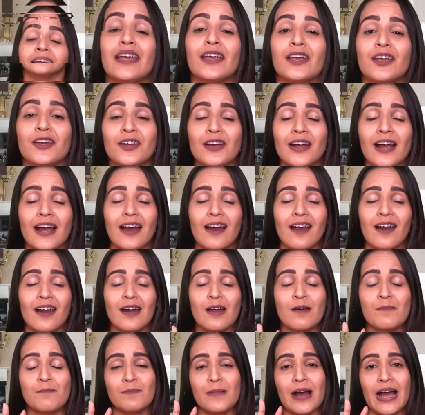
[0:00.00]
Here
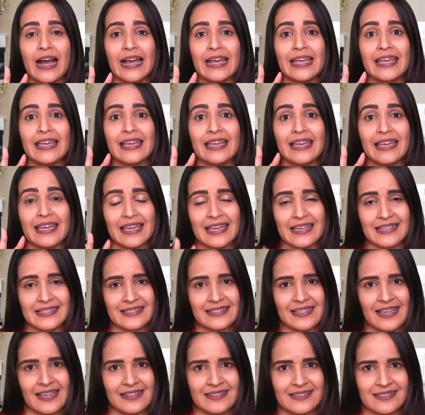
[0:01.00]
are my
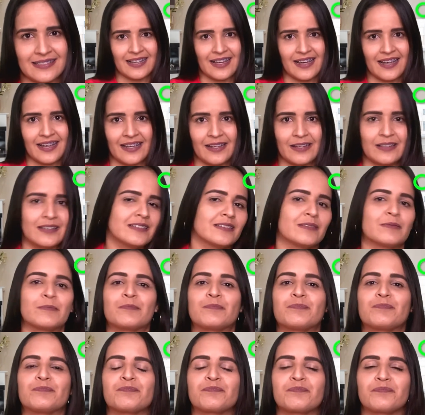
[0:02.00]
insights, guys.
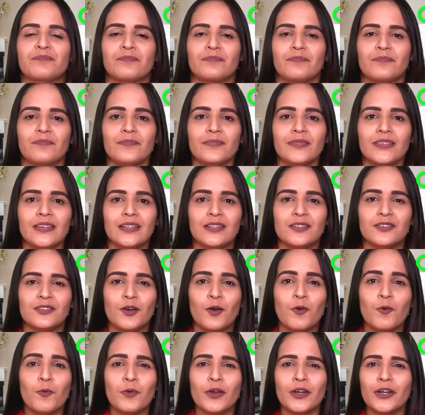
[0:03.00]

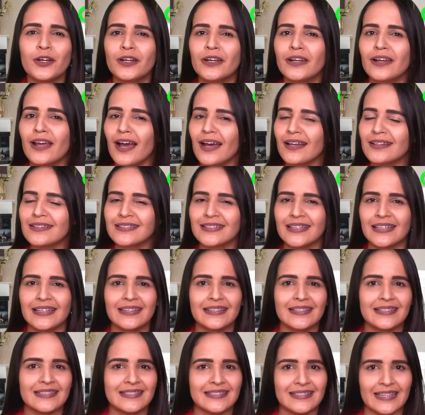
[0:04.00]
So we're not seeing
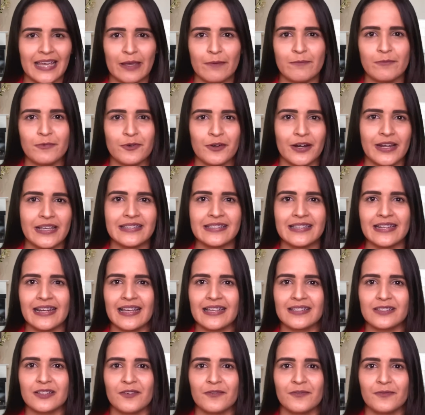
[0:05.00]
the same
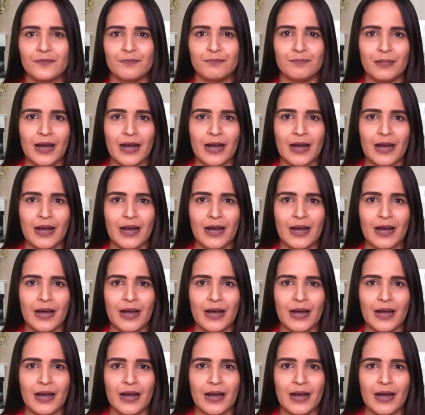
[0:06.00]
craziness of